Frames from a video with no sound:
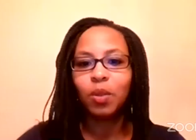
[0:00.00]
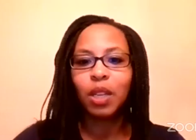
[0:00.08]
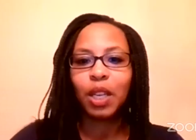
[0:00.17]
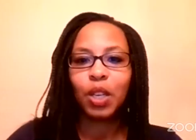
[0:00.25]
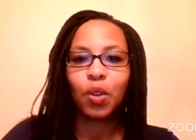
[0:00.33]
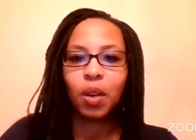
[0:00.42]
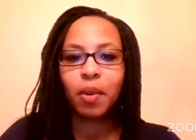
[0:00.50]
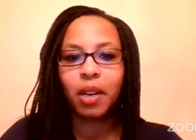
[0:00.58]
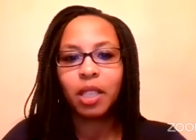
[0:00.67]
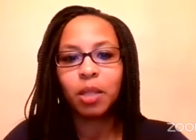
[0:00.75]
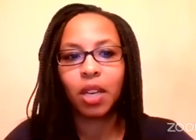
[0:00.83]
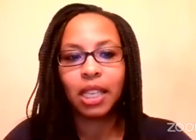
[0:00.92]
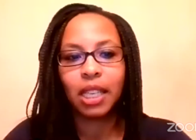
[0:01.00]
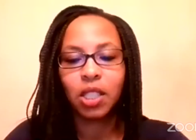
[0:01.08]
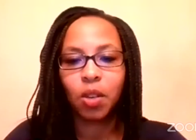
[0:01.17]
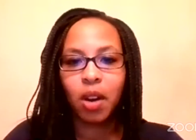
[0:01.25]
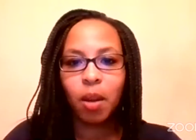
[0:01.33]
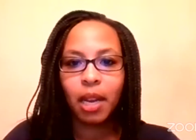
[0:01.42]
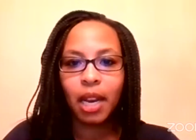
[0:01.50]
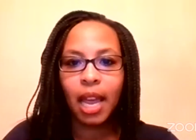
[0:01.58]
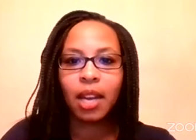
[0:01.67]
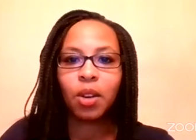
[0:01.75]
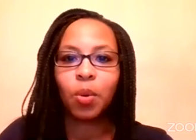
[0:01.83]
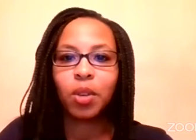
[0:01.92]
You can reach me on Instagram at
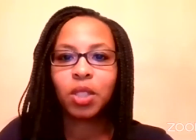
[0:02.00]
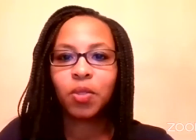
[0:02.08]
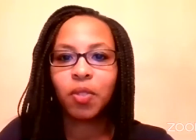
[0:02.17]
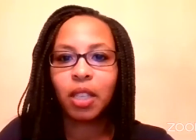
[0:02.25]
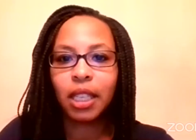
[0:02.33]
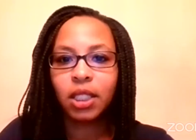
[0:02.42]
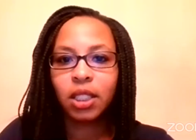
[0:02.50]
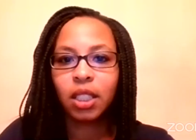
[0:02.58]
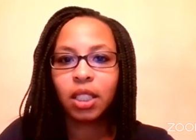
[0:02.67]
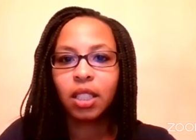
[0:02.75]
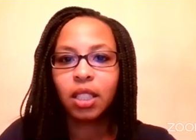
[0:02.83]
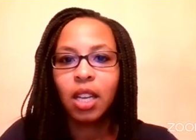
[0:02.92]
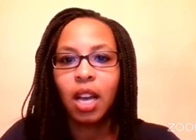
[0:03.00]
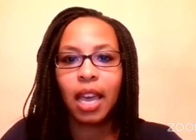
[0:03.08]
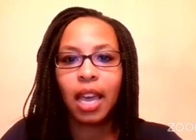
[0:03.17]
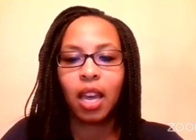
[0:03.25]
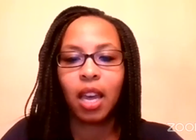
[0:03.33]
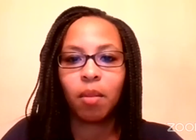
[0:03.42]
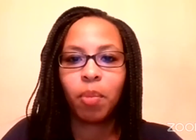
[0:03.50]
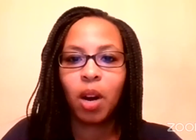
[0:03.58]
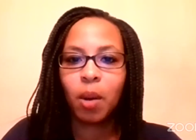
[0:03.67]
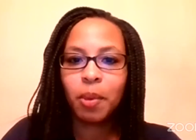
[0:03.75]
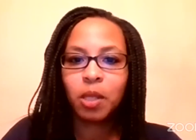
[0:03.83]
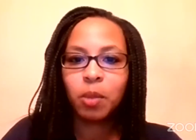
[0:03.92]
Dortch Felicia, and
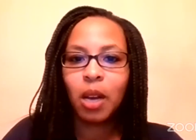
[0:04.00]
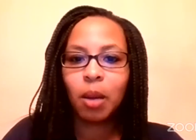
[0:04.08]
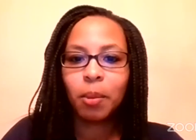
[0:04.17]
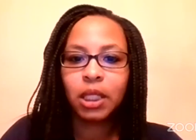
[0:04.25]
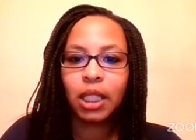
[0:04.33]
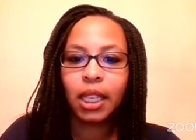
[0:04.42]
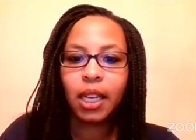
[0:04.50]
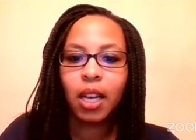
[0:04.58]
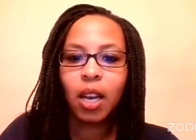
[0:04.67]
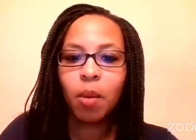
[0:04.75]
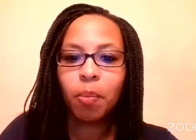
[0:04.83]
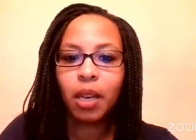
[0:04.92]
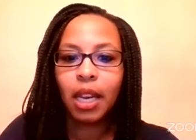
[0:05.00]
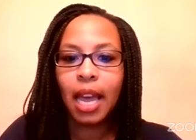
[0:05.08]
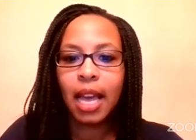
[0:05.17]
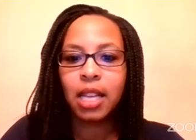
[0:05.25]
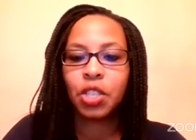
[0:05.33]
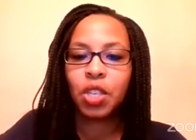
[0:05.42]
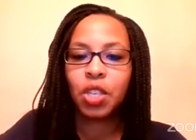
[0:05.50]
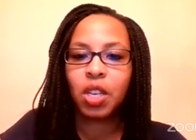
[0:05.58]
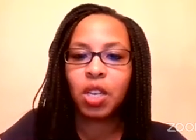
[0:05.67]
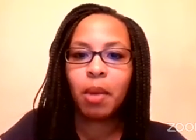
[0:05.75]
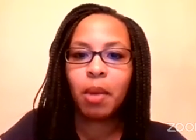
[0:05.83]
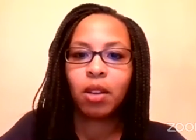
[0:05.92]
Purpose Publishing Company at
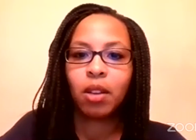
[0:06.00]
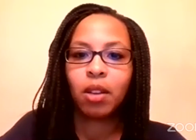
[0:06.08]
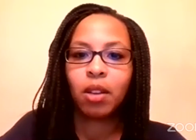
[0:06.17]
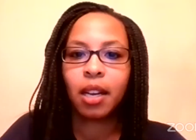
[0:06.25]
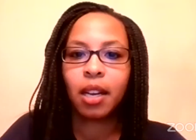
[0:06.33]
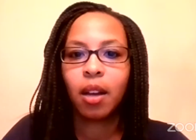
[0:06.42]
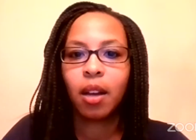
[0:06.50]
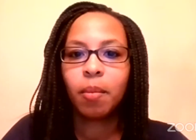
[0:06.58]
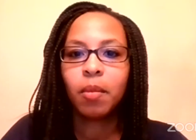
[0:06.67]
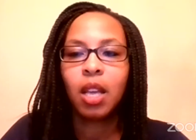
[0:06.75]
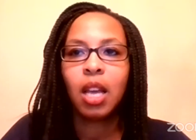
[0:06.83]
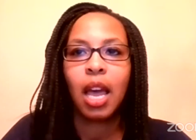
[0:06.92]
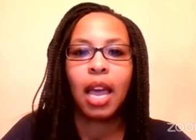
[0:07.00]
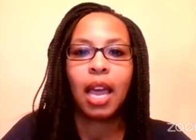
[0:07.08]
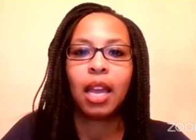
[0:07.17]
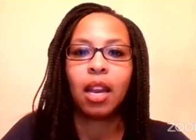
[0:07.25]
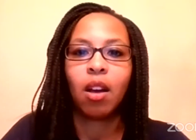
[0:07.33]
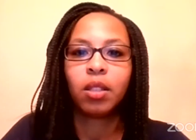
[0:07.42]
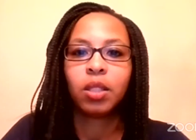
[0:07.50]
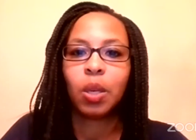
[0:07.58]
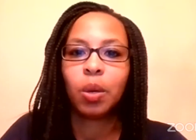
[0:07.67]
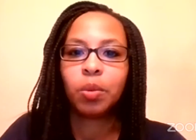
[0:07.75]
gmail.com, and also